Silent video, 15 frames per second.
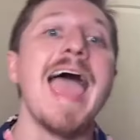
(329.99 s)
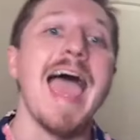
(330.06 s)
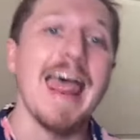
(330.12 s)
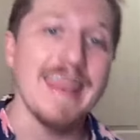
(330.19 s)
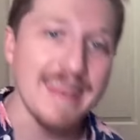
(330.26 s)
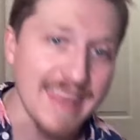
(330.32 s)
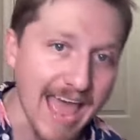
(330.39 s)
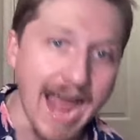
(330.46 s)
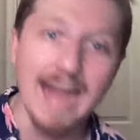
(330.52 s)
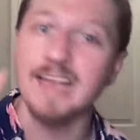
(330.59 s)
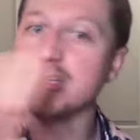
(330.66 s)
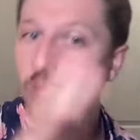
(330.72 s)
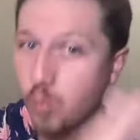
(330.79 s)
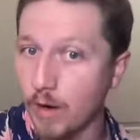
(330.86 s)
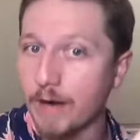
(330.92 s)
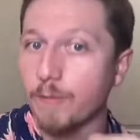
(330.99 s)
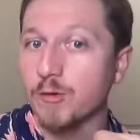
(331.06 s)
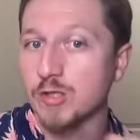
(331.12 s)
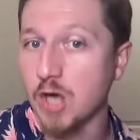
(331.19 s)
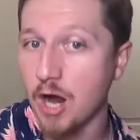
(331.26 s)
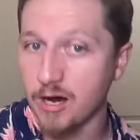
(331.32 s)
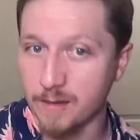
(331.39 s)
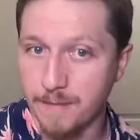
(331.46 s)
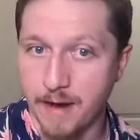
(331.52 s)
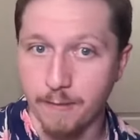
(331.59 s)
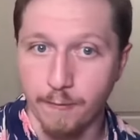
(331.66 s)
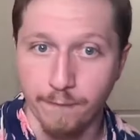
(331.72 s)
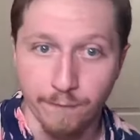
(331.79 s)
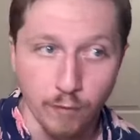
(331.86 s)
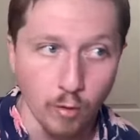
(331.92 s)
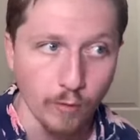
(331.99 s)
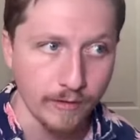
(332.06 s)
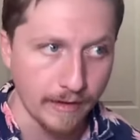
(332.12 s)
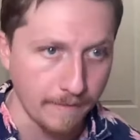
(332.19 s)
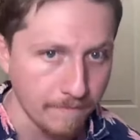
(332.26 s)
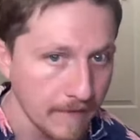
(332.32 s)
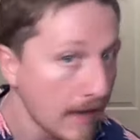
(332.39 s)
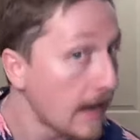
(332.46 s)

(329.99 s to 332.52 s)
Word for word: And that is what we're talking about with Florida.